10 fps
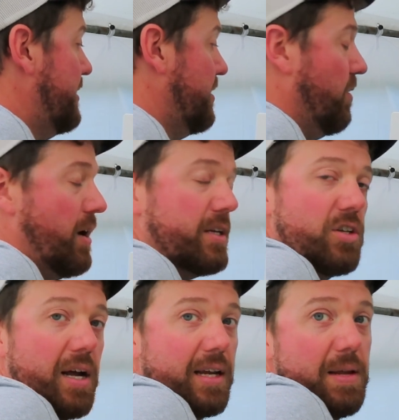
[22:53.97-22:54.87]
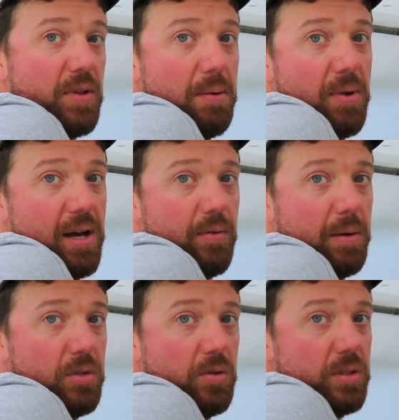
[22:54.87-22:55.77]
So I try to keep that in mind when
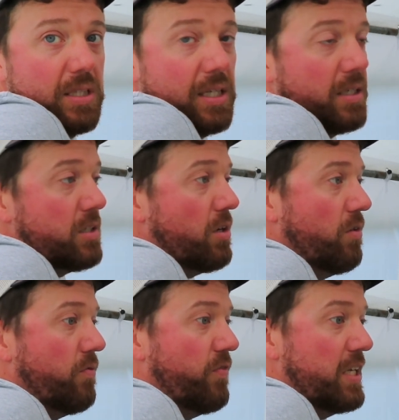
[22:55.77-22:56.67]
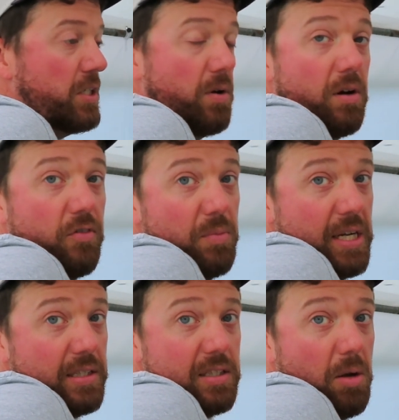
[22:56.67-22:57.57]
I'm doing things. You know, 5200 for
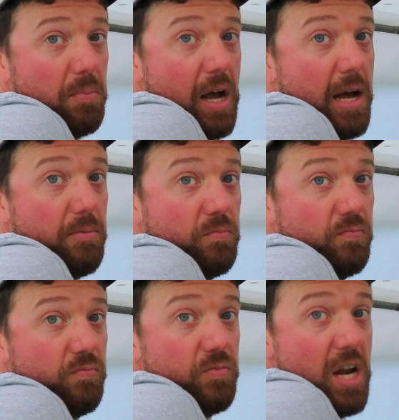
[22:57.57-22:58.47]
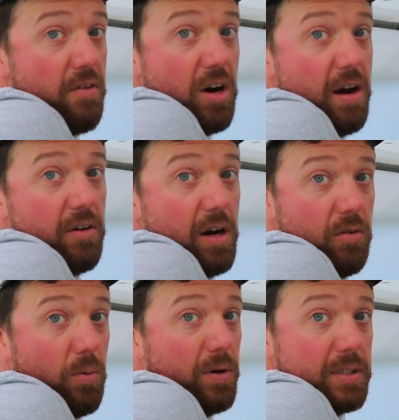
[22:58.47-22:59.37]
me is something I never
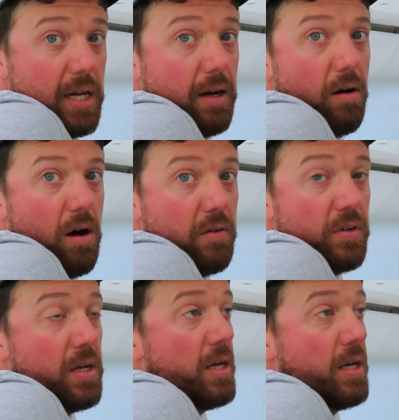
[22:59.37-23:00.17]
ever want to take off.